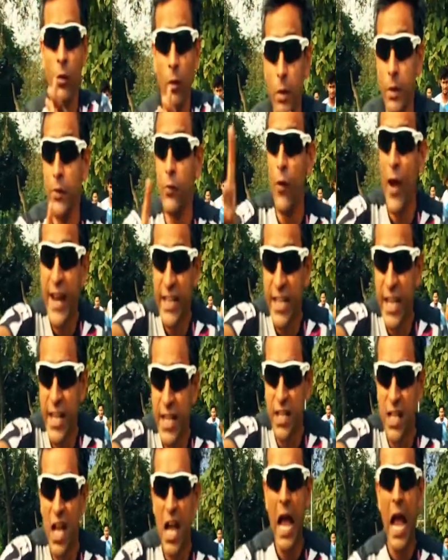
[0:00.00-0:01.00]
will be
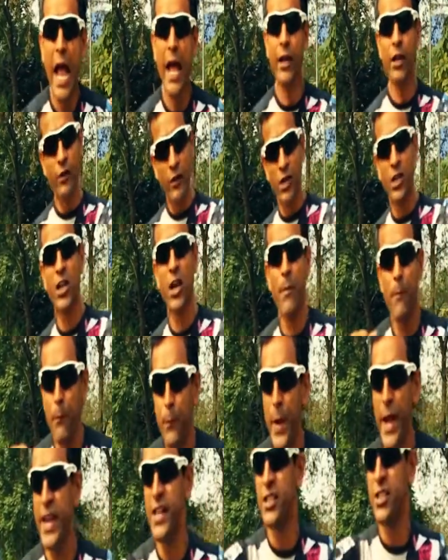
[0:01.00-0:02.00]
waiting and he will
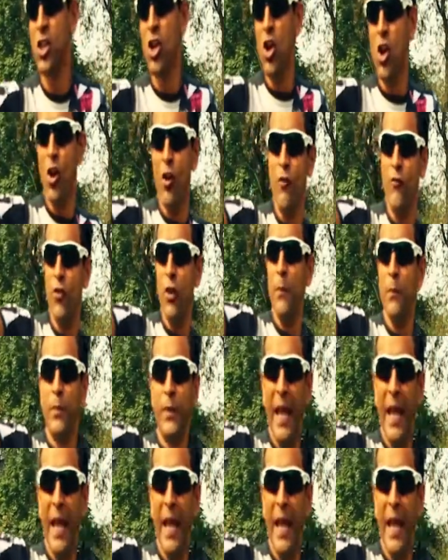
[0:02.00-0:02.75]
compete. From